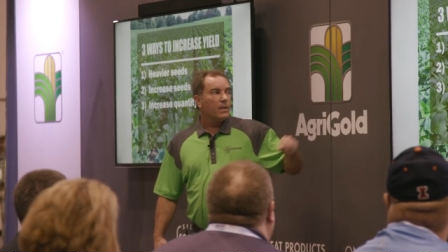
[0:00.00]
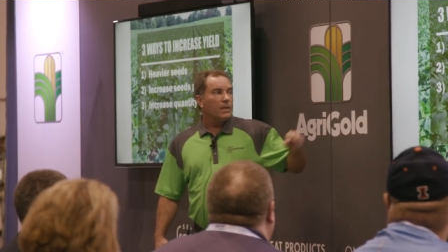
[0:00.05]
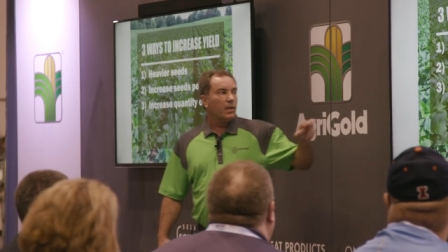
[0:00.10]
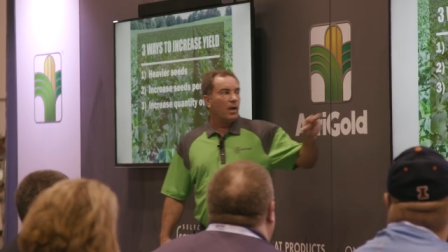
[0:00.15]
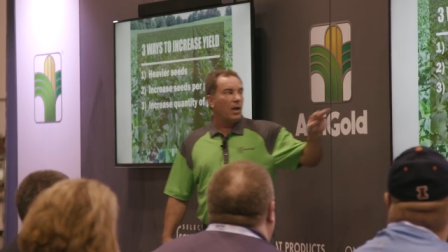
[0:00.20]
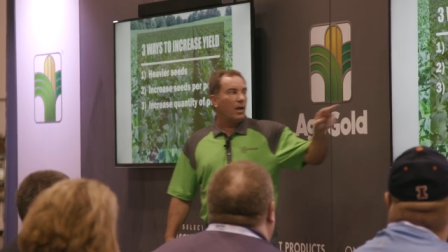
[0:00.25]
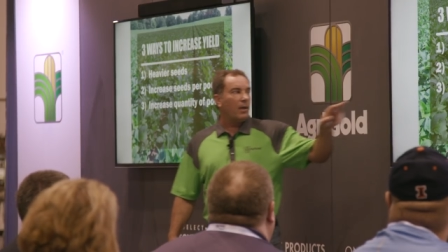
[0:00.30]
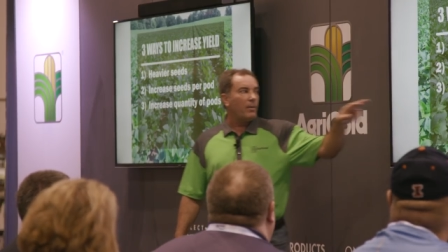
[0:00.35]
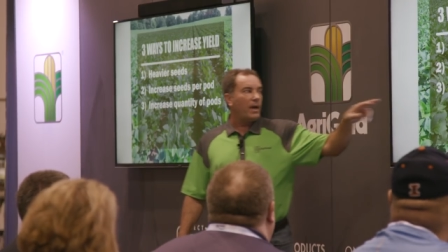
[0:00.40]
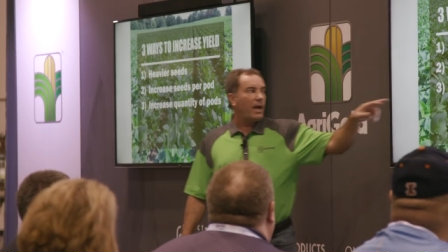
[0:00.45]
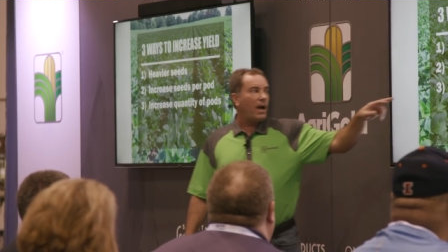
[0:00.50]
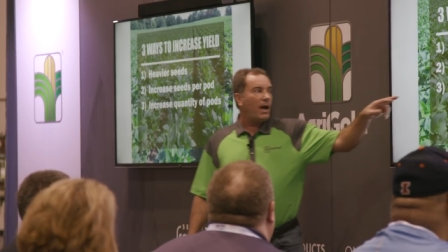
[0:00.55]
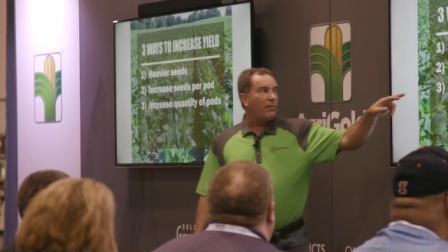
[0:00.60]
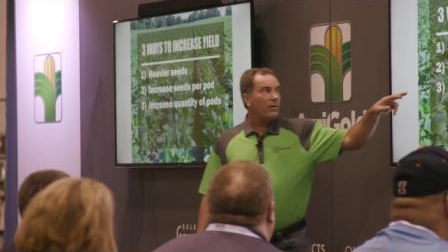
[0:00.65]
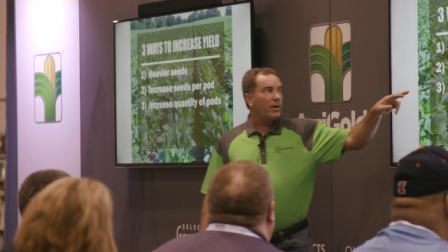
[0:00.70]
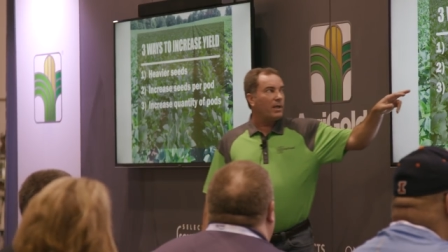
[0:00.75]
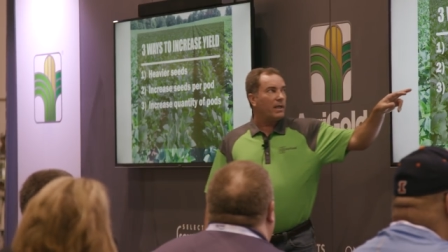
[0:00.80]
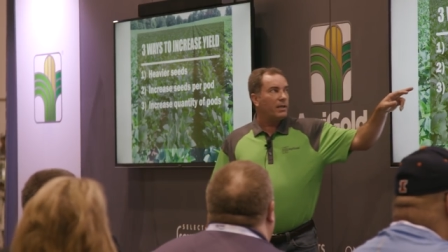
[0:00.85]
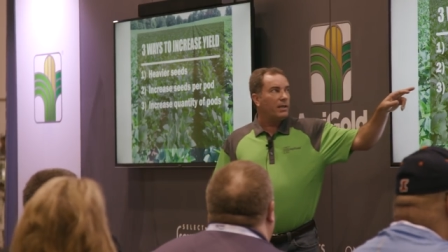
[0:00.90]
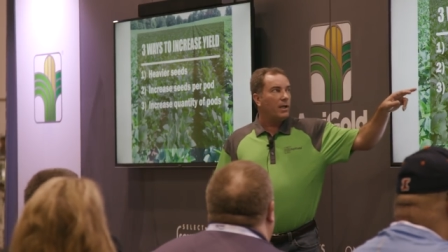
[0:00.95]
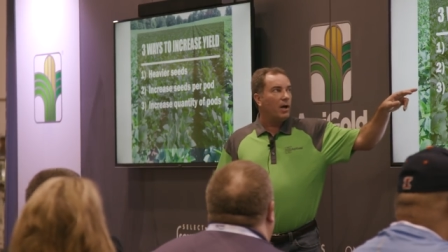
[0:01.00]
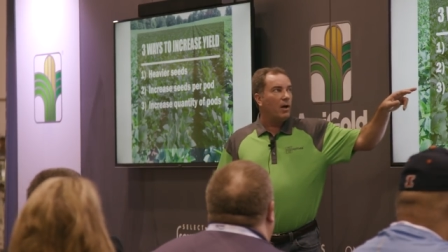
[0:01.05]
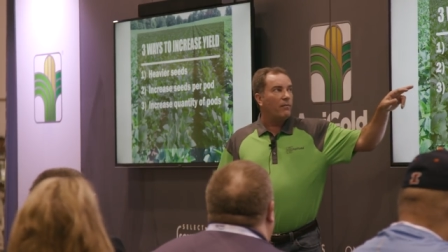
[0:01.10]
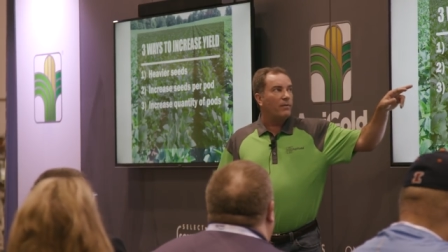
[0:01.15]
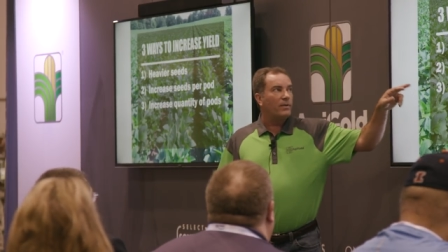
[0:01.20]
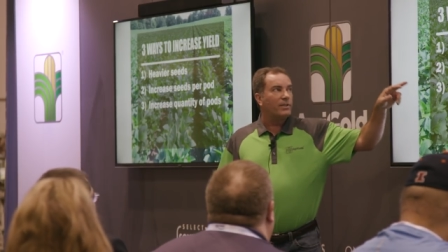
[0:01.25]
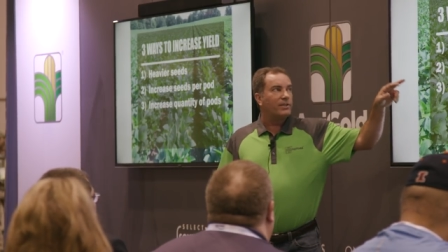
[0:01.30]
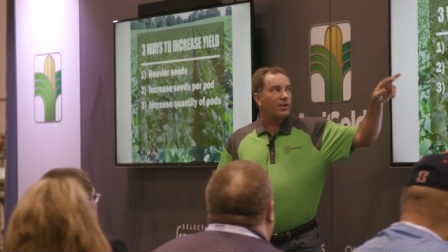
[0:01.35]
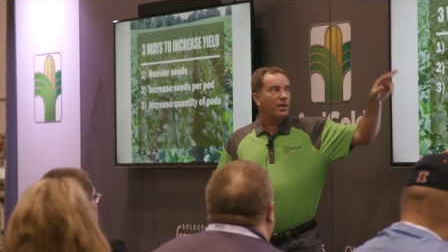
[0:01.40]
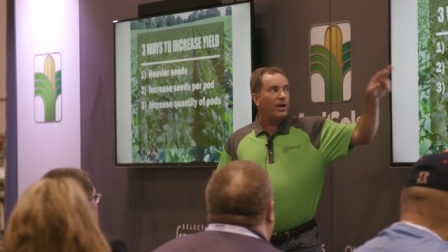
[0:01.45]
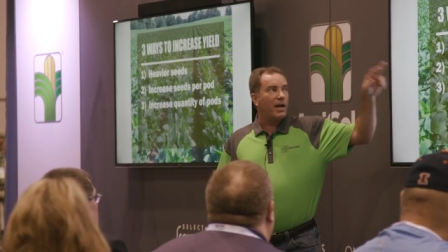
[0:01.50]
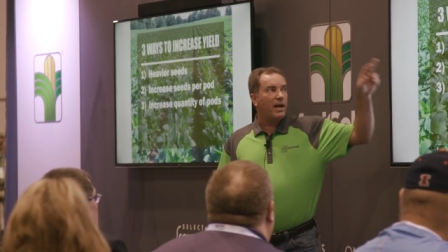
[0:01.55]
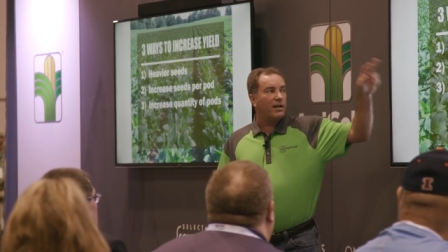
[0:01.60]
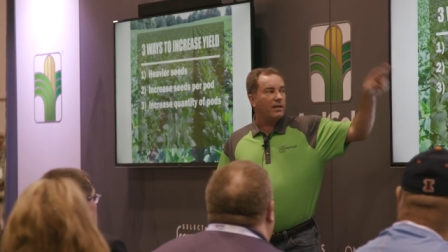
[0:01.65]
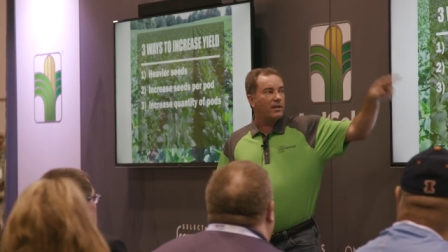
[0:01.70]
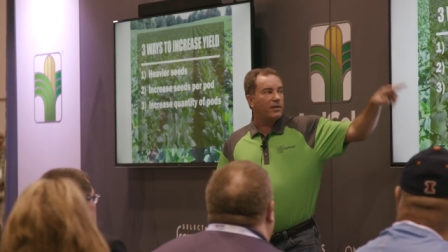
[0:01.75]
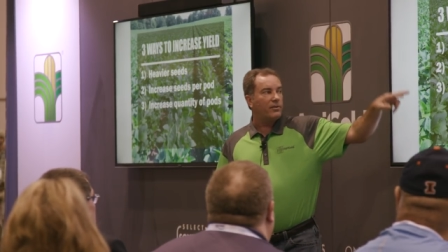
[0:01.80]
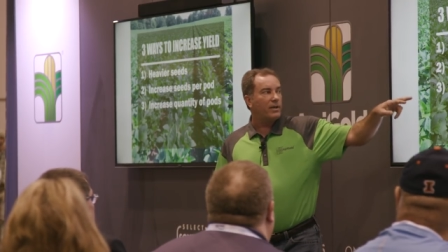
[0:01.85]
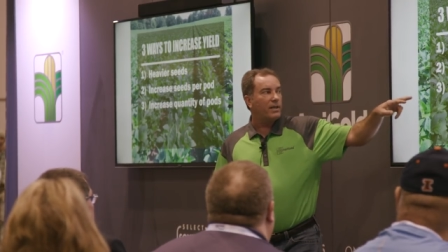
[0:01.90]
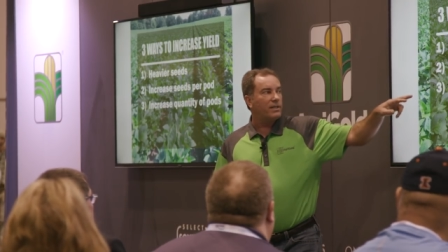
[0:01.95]
The only way I really know for sure how
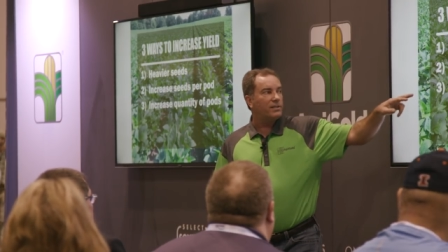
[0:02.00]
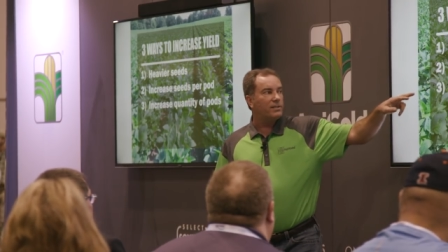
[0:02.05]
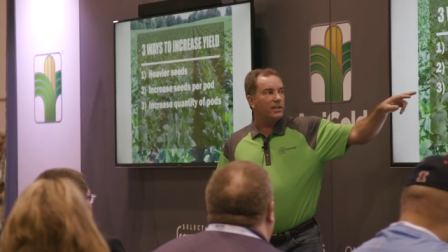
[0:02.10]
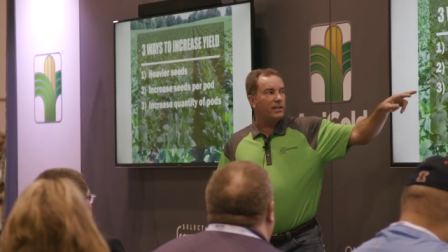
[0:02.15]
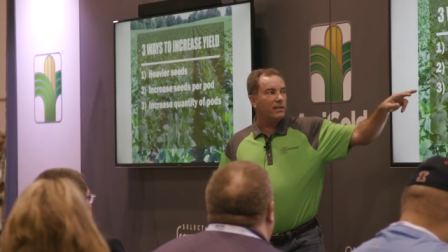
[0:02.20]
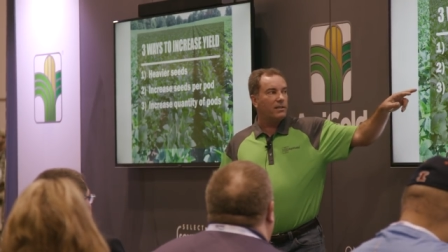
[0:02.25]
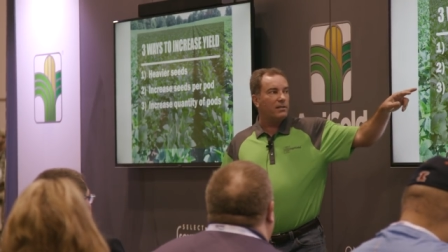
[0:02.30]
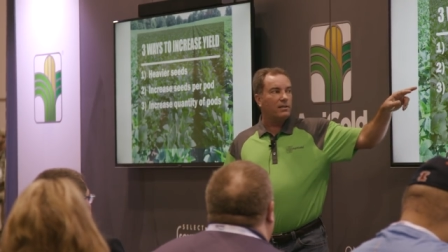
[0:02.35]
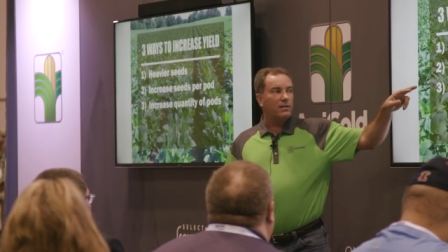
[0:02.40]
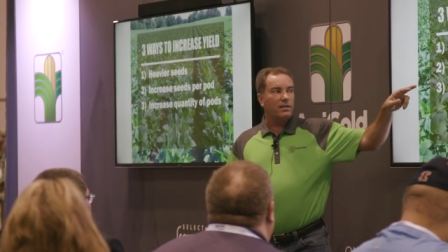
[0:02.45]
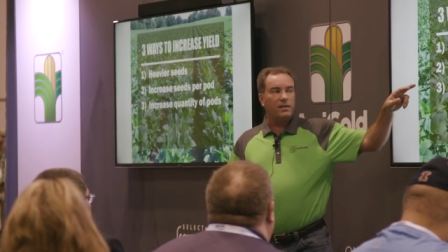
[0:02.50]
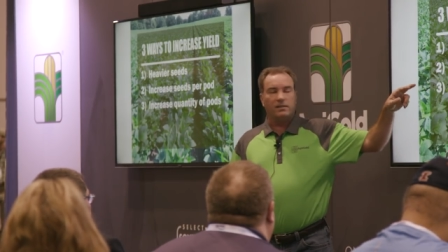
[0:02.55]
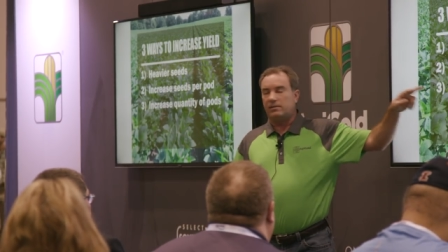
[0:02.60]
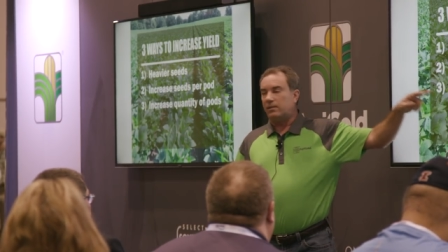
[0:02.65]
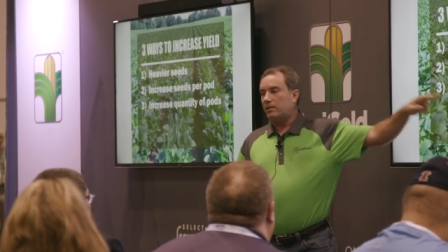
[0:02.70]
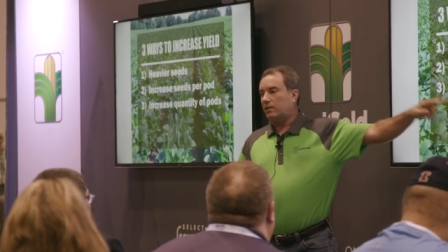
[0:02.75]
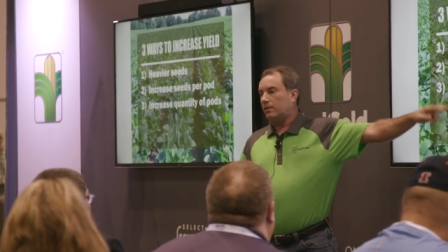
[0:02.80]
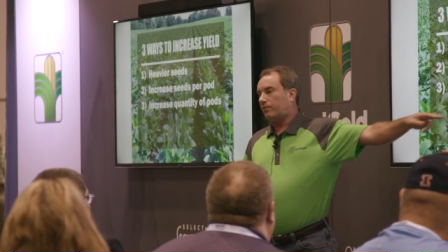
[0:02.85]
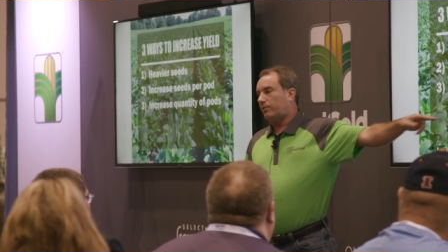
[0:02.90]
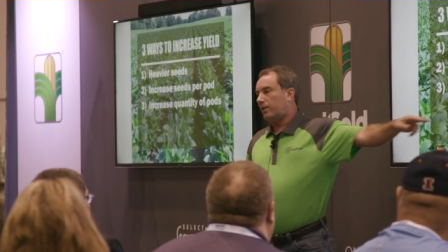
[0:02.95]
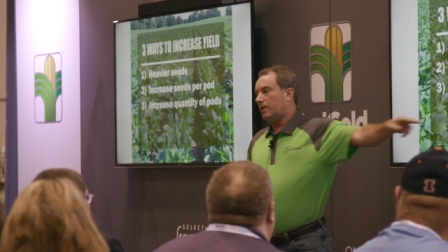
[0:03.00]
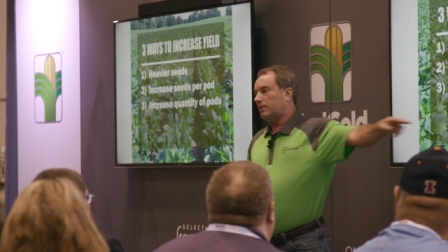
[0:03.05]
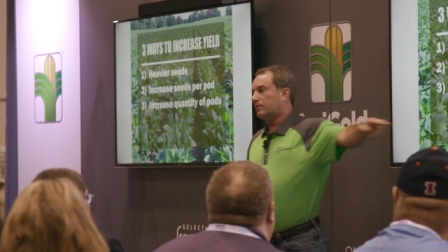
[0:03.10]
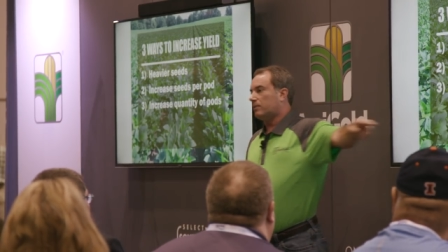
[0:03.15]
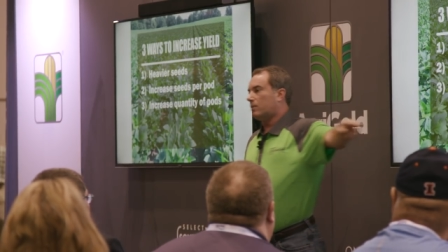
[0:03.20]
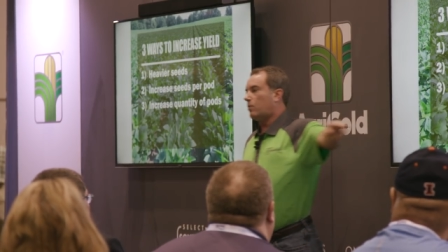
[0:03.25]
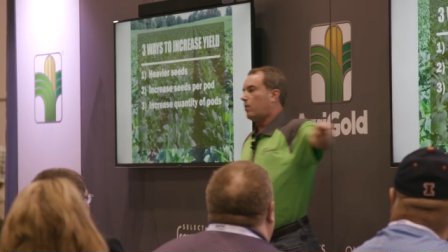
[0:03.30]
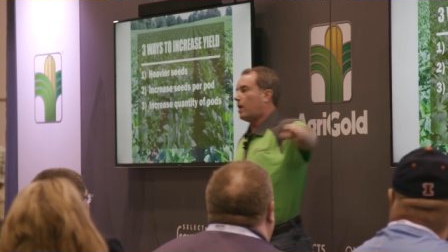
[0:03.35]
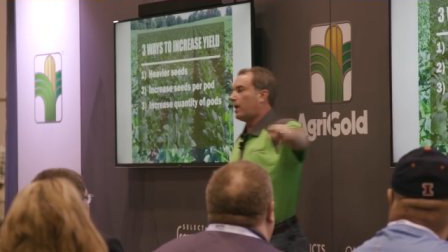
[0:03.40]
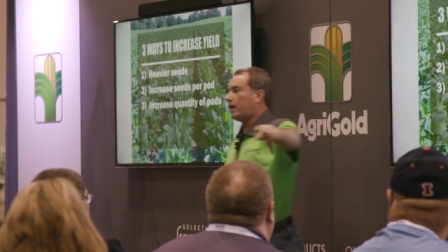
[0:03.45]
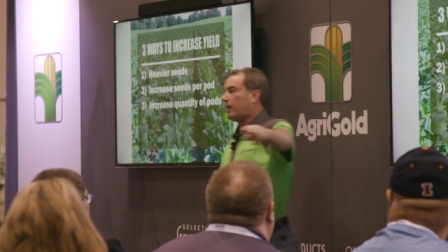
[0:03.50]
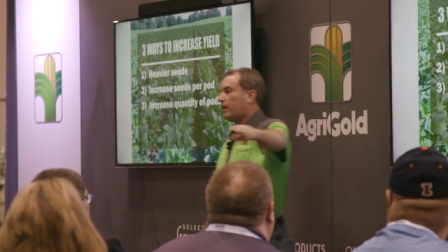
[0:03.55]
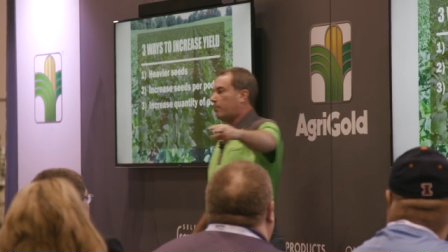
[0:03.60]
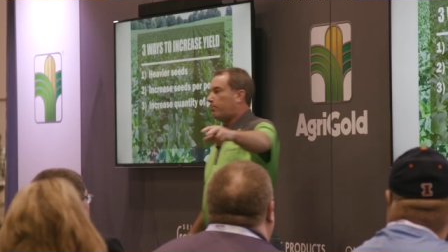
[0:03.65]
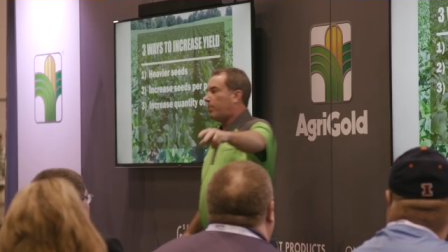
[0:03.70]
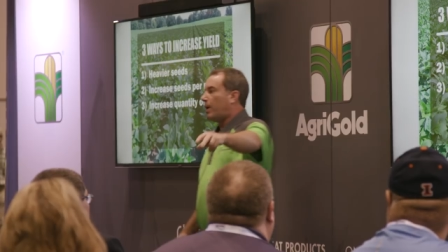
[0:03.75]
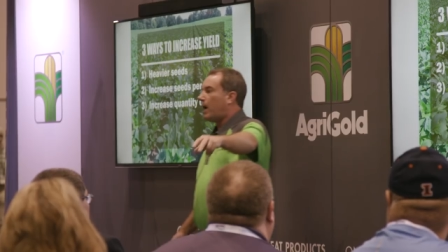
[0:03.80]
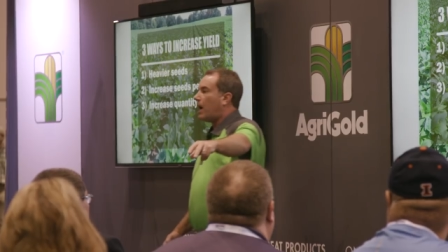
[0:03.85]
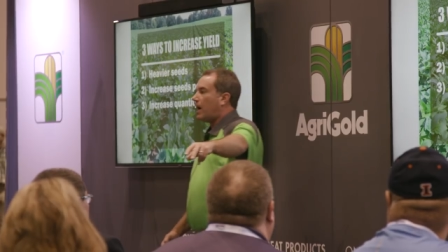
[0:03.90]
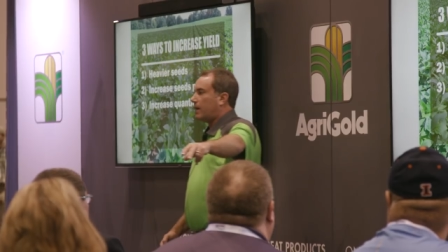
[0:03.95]
to increase yield is to increase the quantity
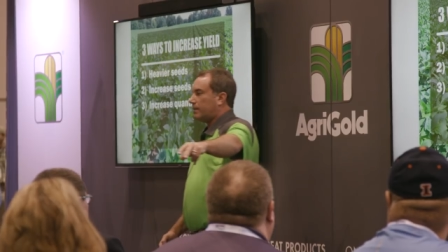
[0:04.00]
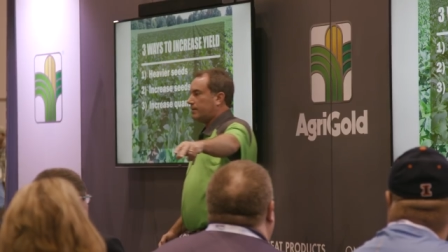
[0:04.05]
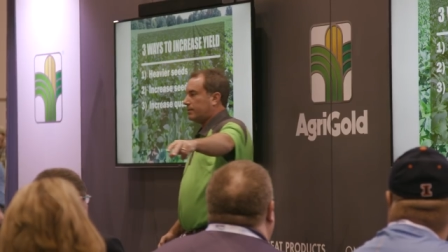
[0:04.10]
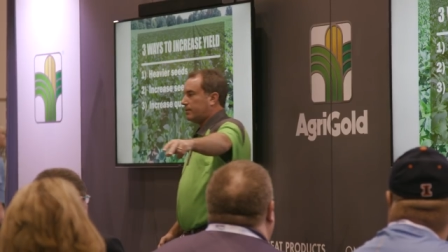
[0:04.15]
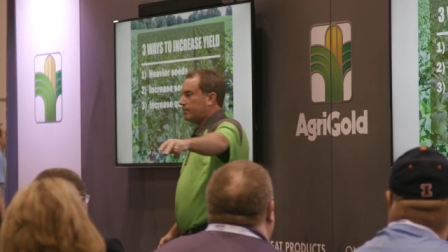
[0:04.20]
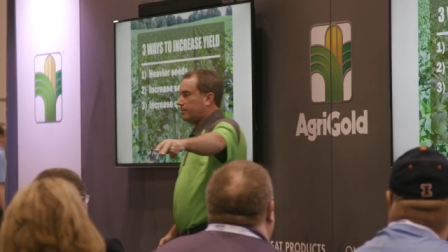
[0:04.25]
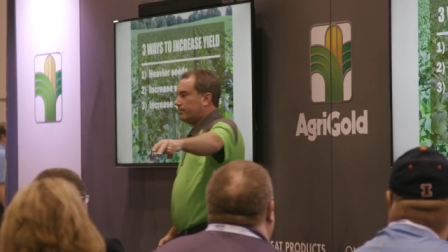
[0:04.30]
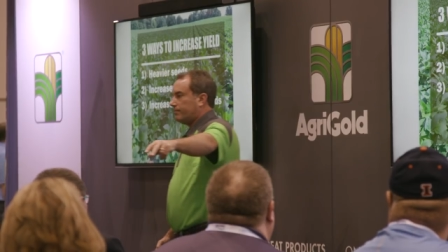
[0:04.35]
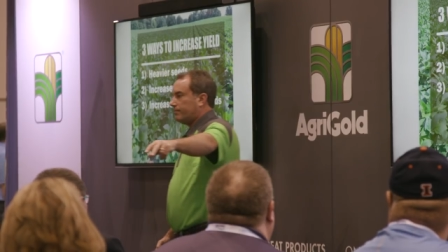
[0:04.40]
of pods.